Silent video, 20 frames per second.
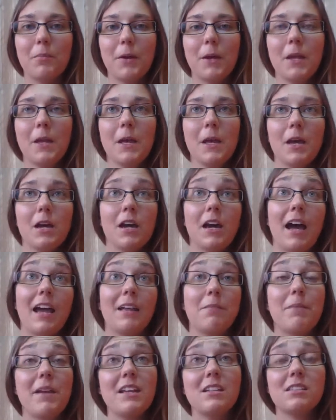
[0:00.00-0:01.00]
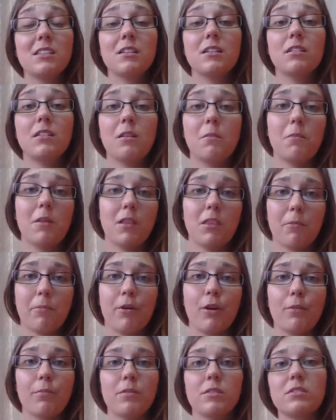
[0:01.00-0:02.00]
But I basically made the
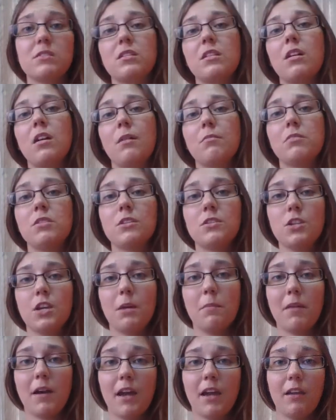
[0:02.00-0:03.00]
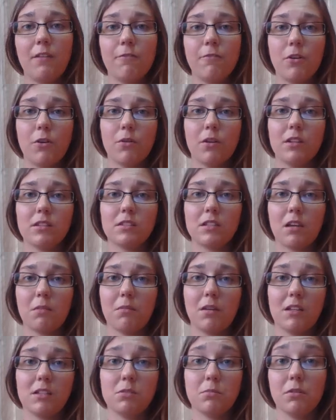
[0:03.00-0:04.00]
purpose to come to Chiang Mai and focus
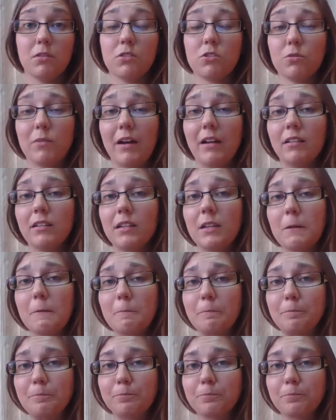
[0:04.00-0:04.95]
on my spirituality,